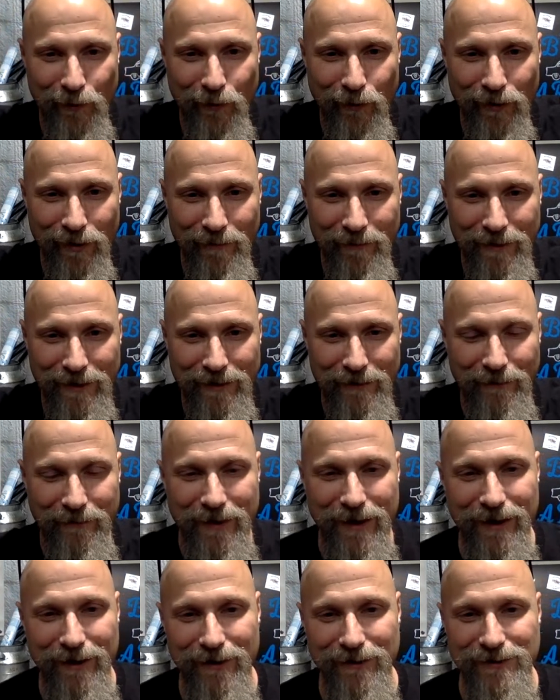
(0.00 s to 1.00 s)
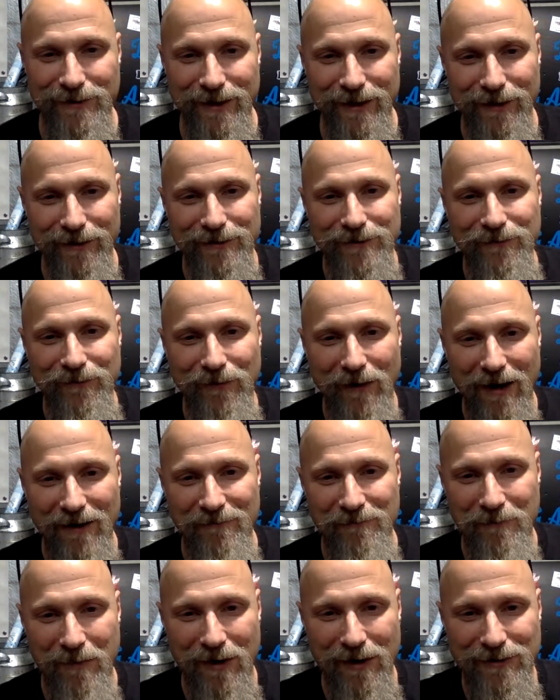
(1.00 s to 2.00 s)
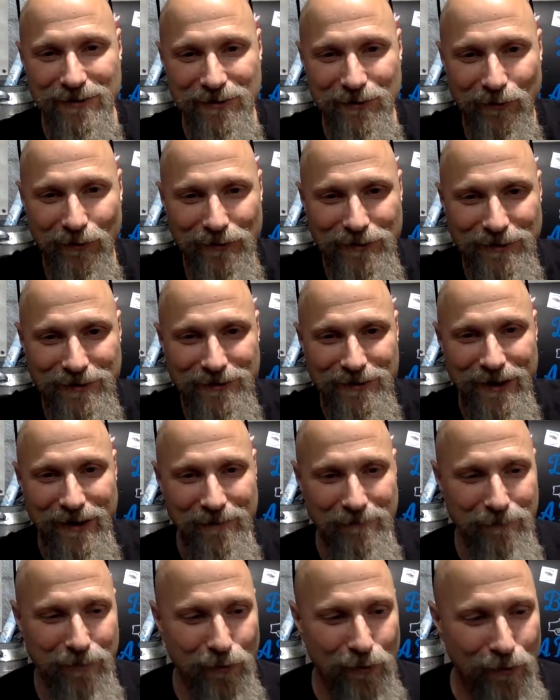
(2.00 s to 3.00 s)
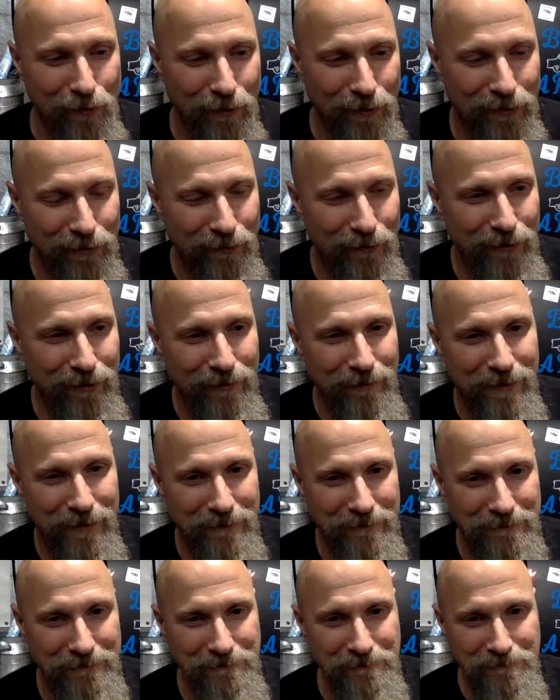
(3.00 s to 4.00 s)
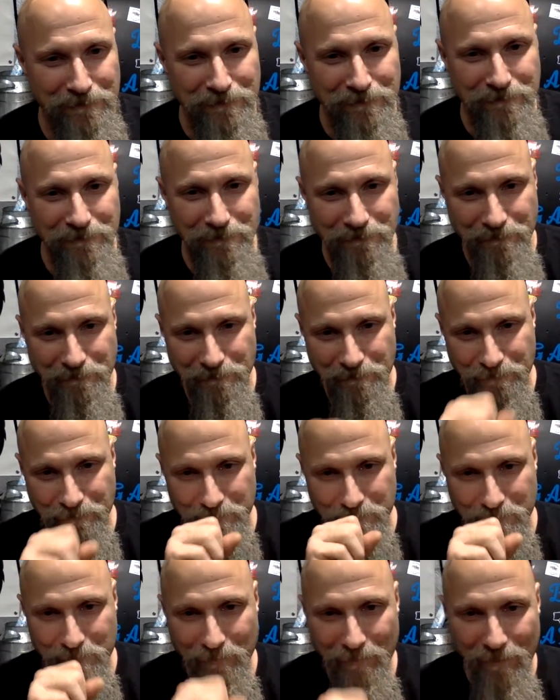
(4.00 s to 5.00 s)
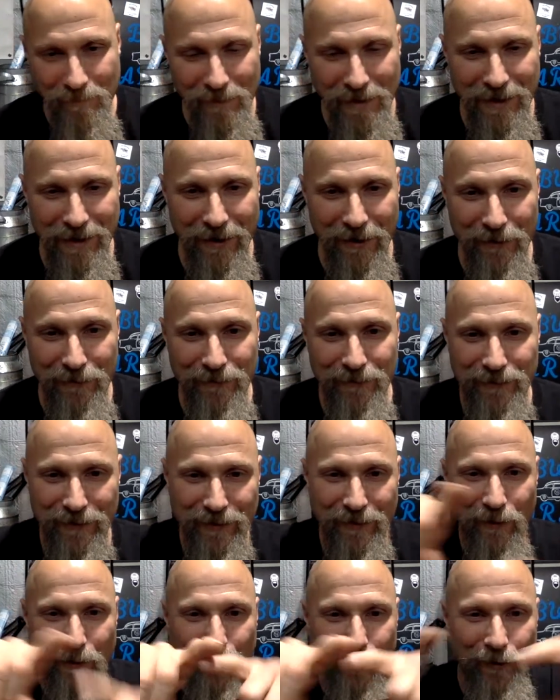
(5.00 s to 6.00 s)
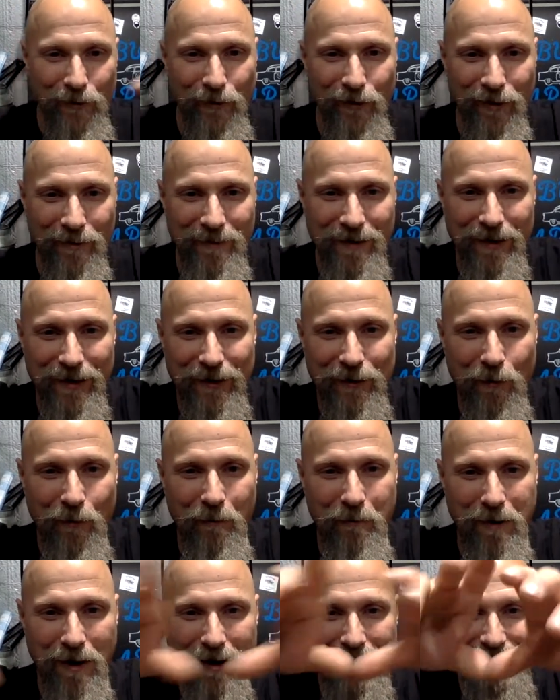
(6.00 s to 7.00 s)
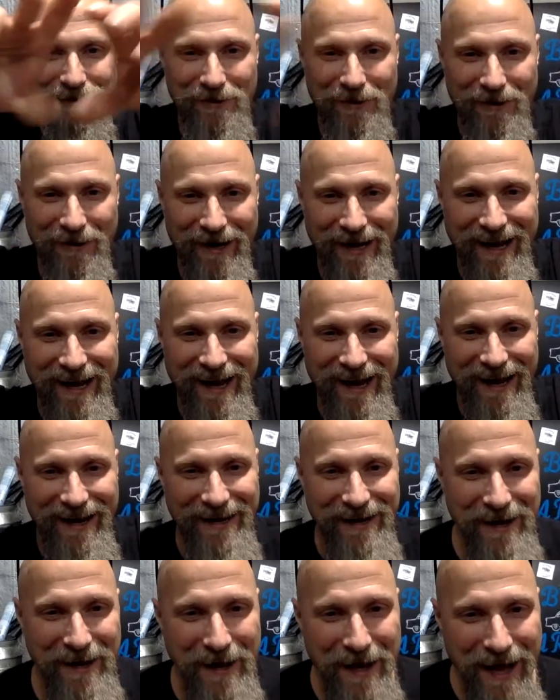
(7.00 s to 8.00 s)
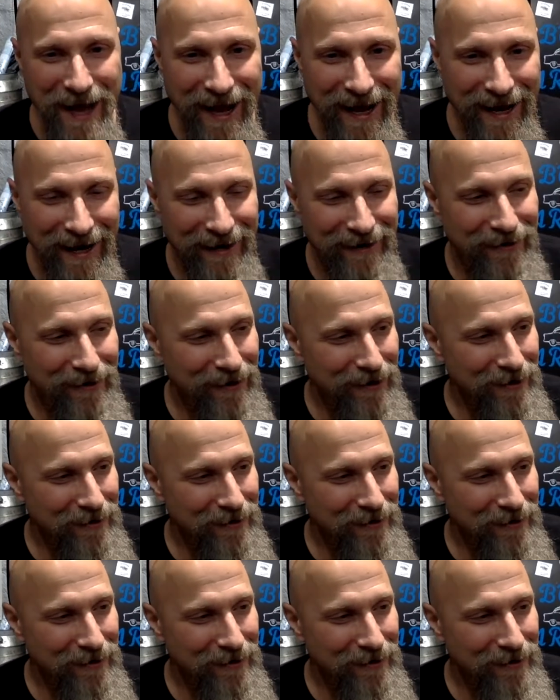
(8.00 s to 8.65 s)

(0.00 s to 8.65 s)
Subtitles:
ornament. Here's $5 towards a set of bullhorn ornament. The hood ornament like old Boss Hog had. And